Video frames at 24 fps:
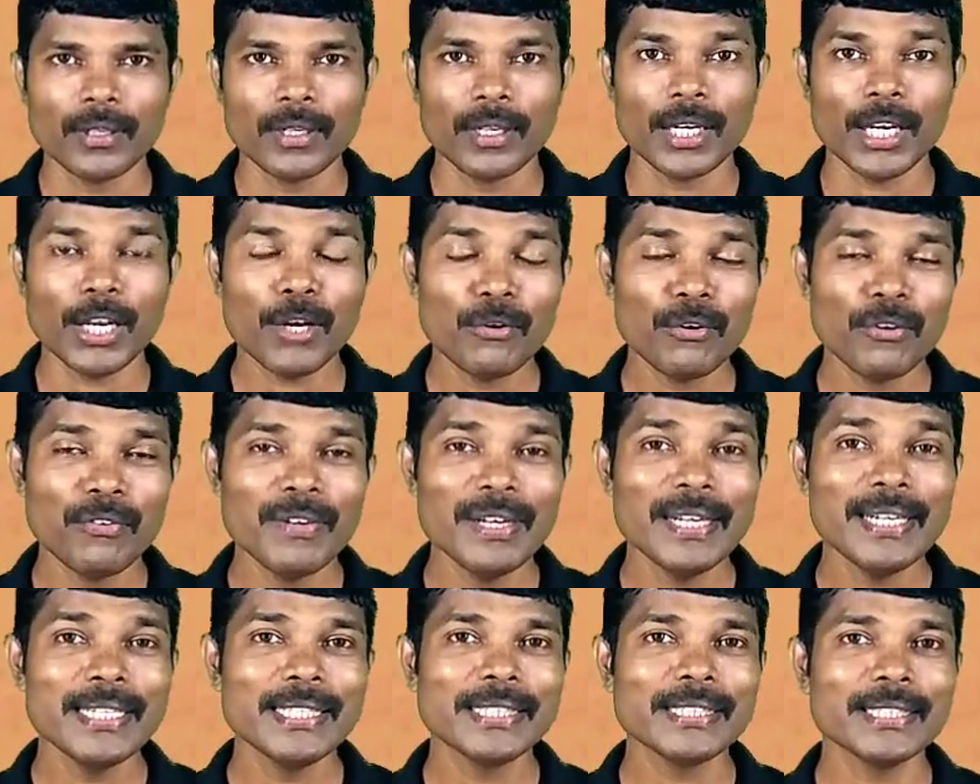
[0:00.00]
Now, we
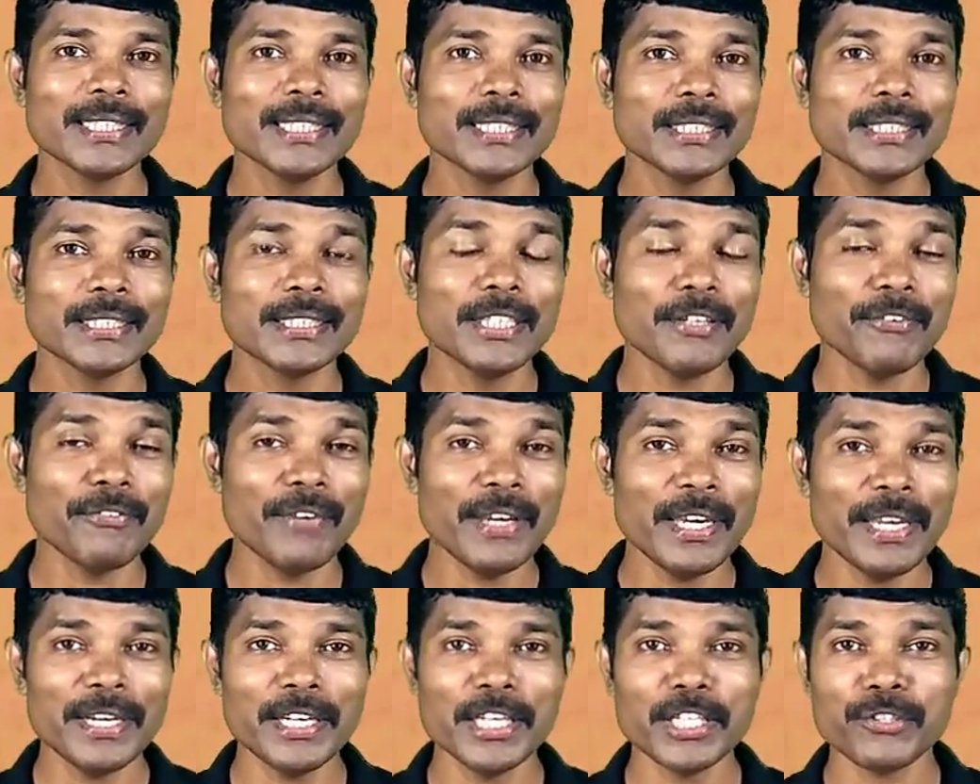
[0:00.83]
will discuss the
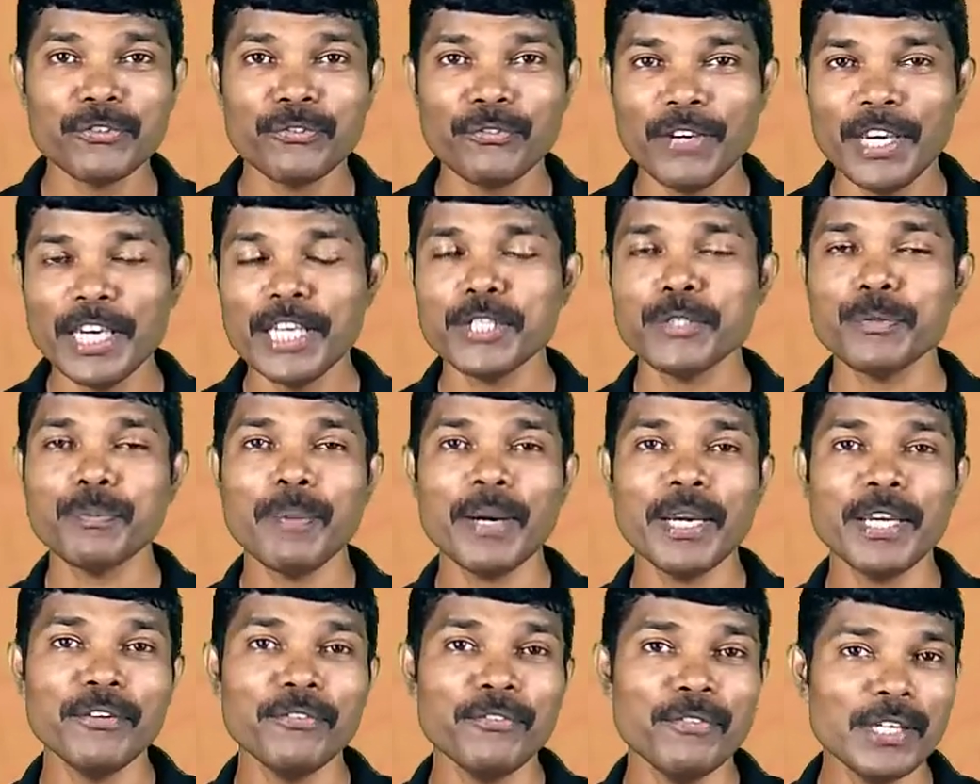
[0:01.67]
various ways
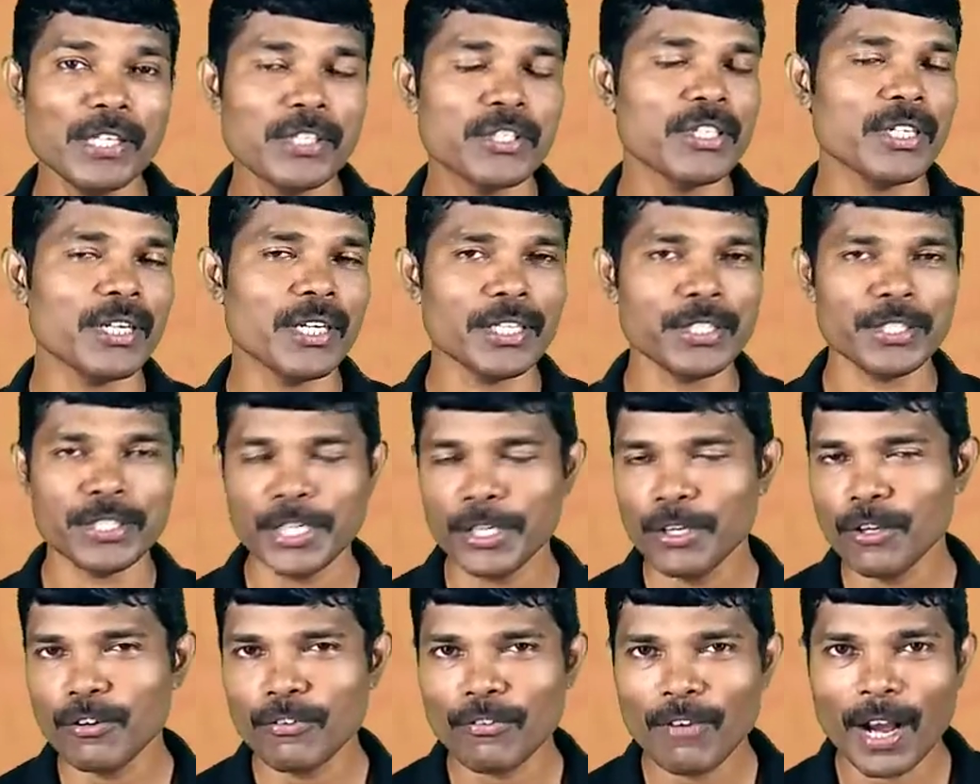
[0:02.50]
by which
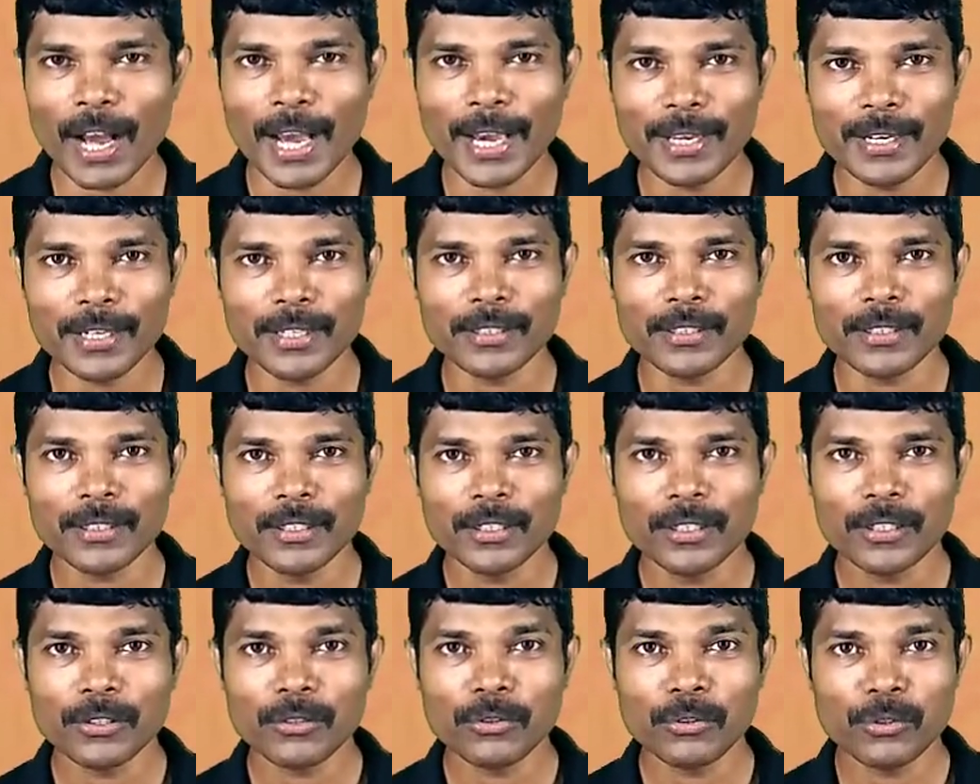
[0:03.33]
rusting of iron
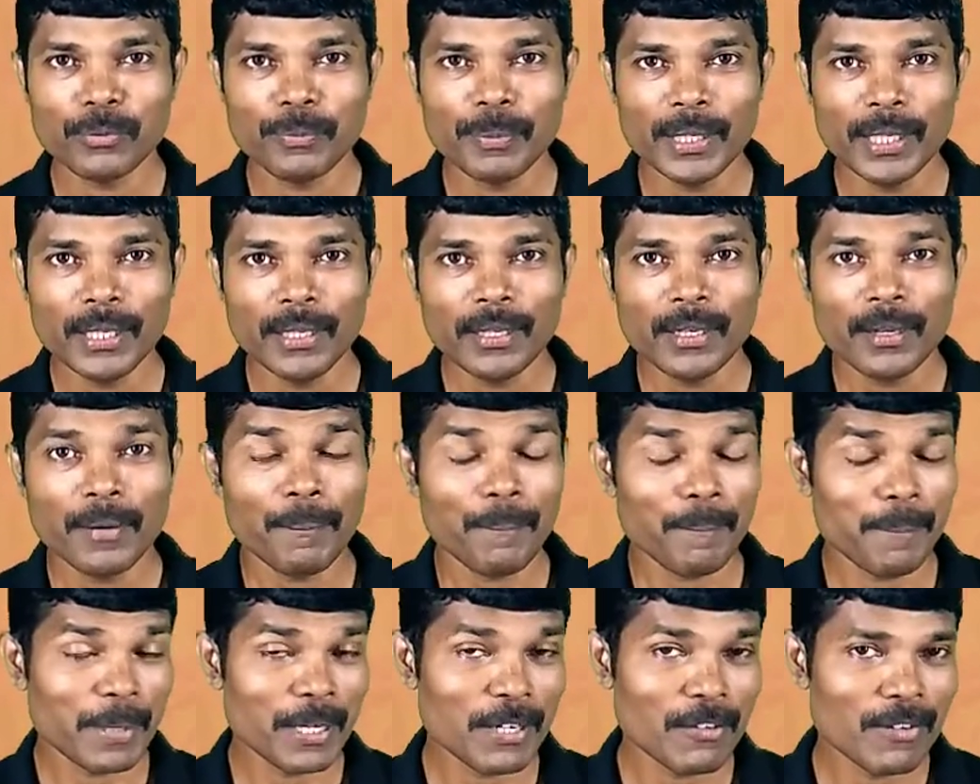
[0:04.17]
could be
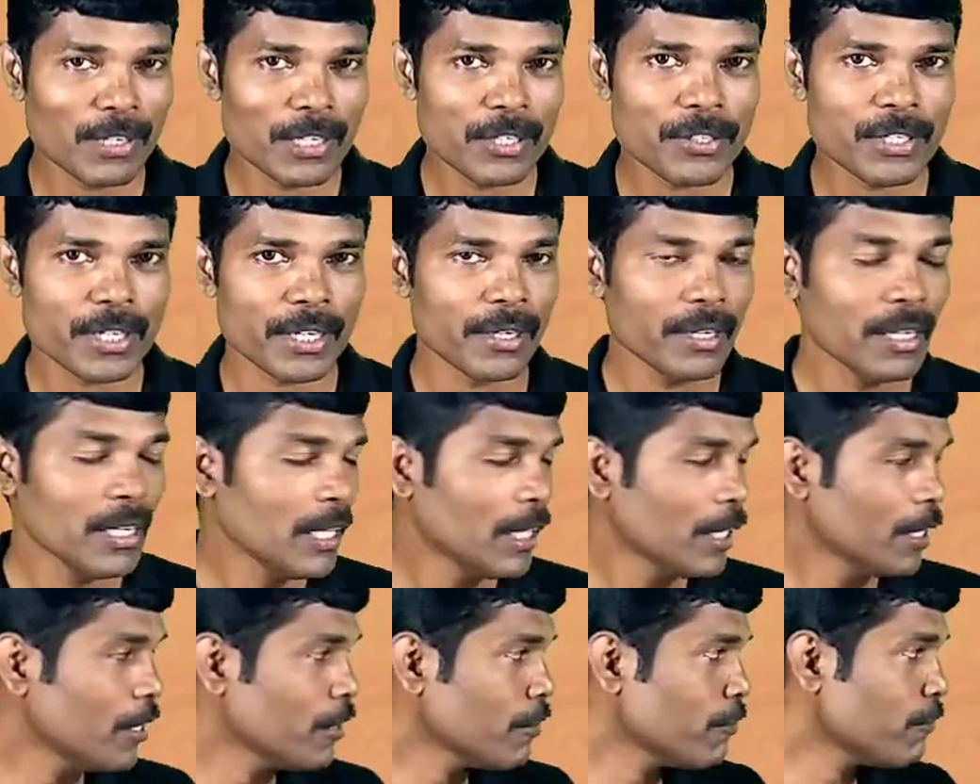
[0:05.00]
prevented.
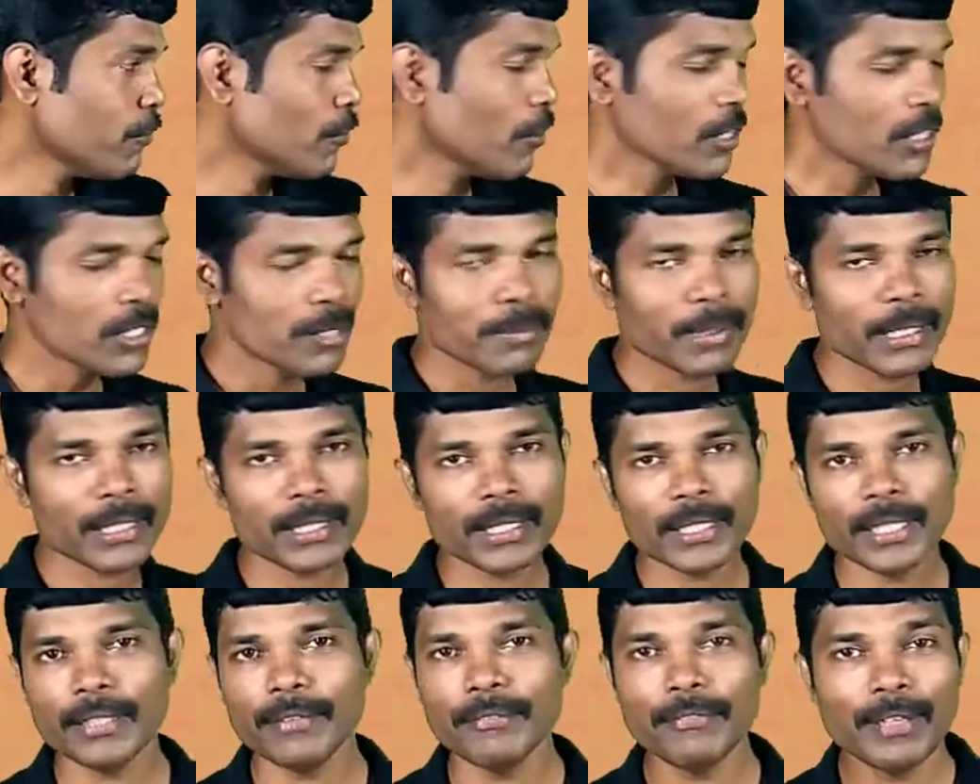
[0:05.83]
The first
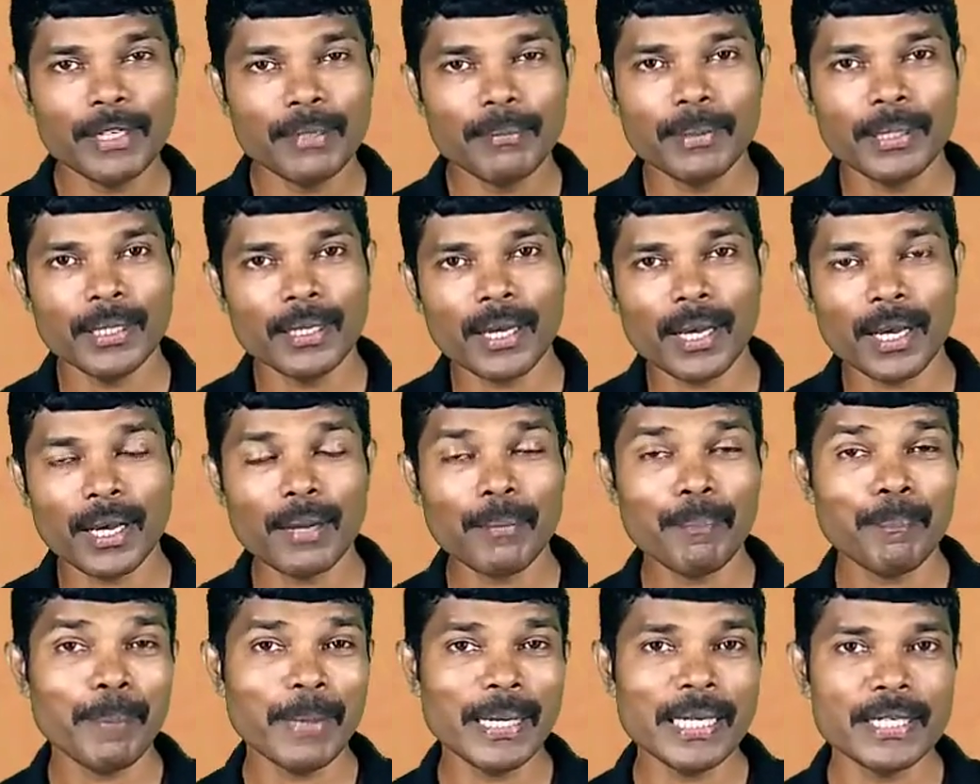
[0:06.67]
method will be our
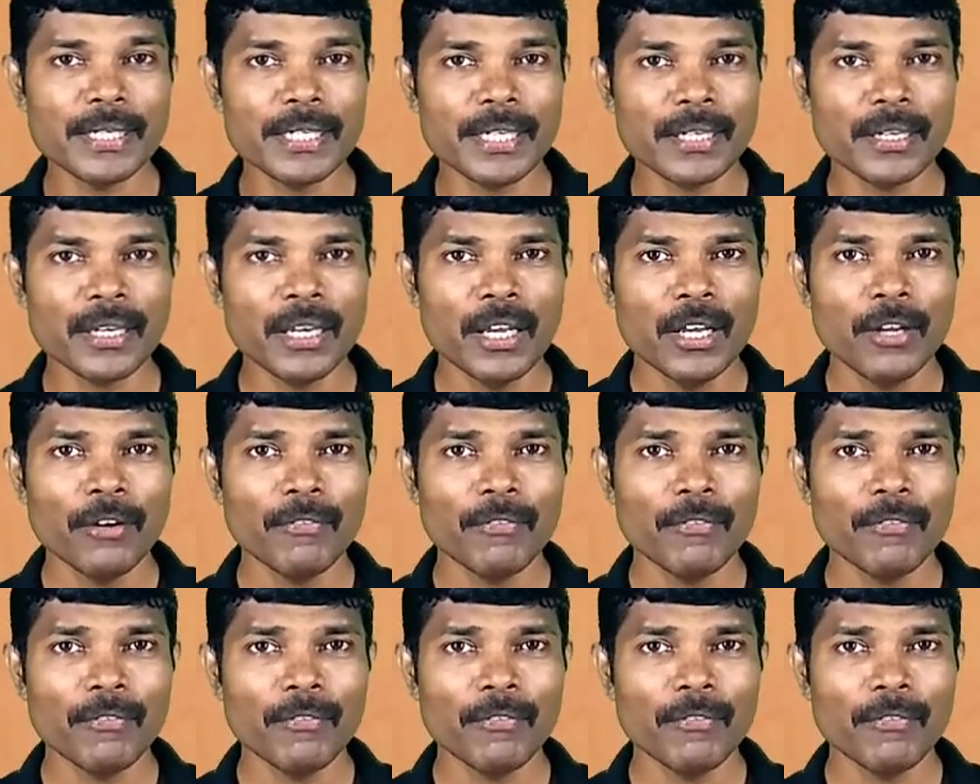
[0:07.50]
painting.